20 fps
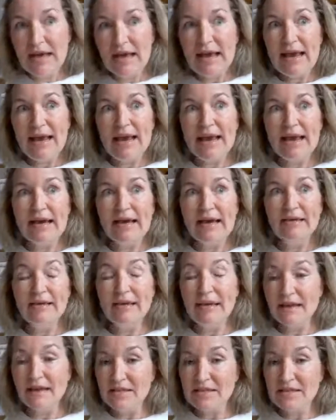And
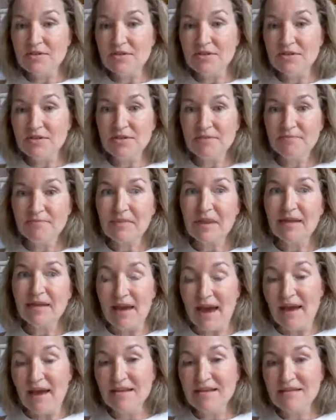the answer is
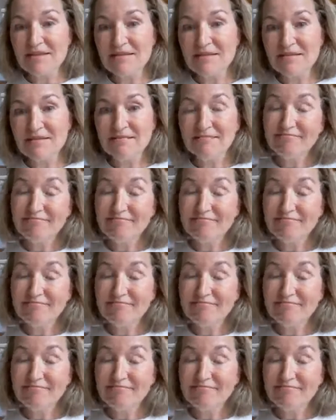yes.